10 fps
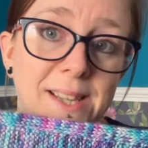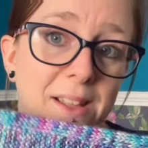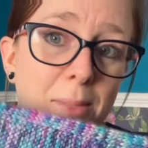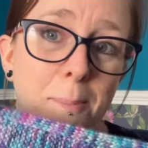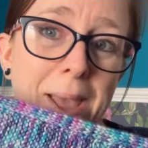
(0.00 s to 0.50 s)

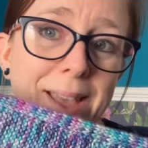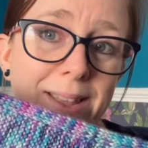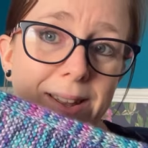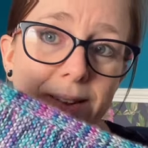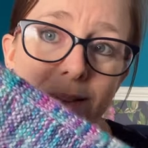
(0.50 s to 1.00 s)
the
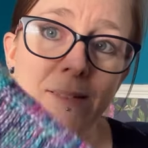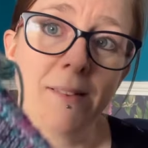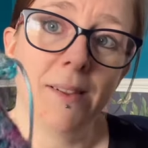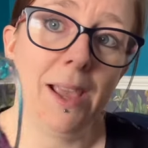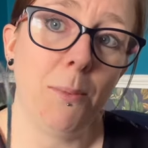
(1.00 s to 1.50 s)
pattern,
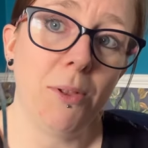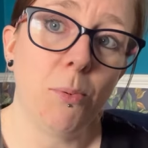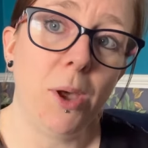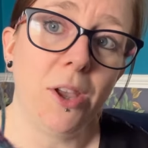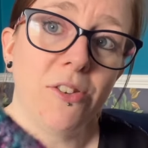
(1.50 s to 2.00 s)
how
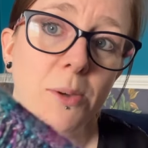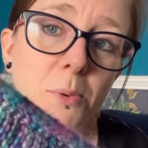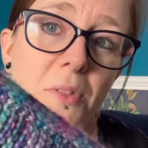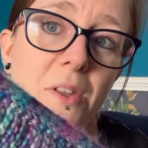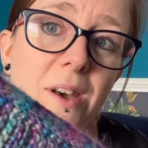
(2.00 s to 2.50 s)
it's worked up
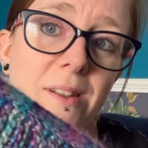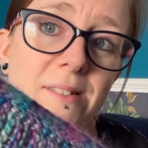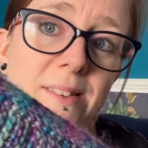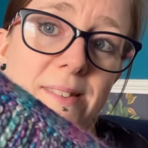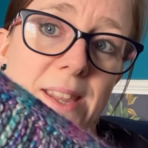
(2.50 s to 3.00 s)
with the
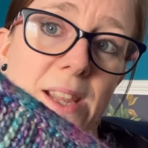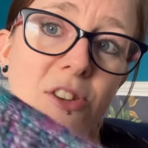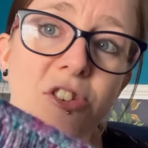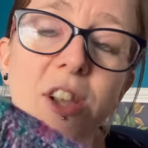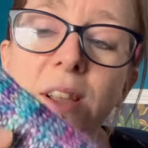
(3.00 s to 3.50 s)
garter
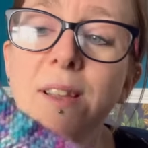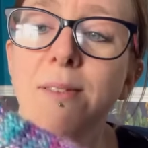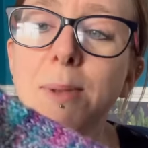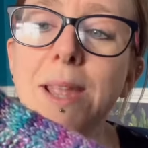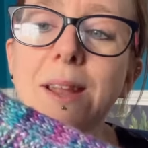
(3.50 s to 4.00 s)
stitch,
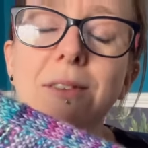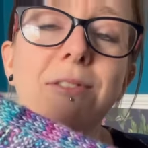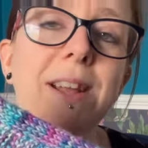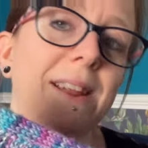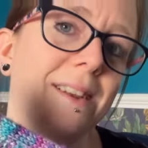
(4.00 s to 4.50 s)
it's making it
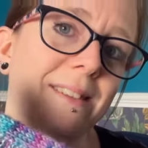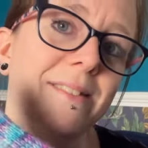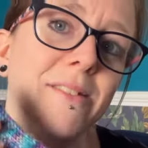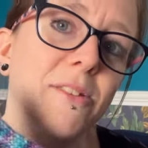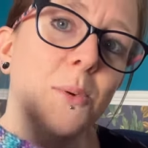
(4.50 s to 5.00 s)
really nice
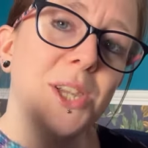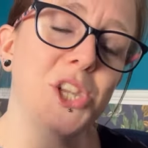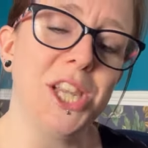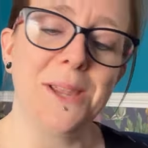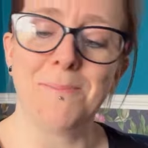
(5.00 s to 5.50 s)
and squishy.